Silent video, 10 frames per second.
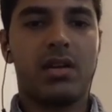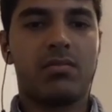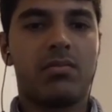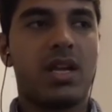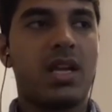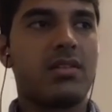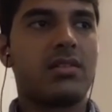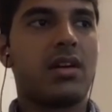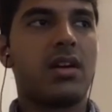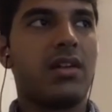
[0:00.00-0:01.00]
and
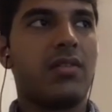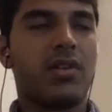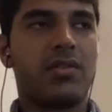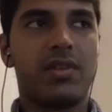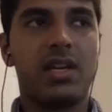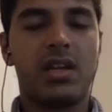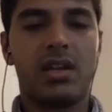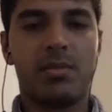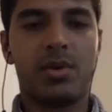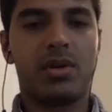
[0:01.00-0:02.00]
he's studying for free
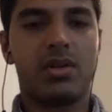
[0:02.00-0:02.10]
here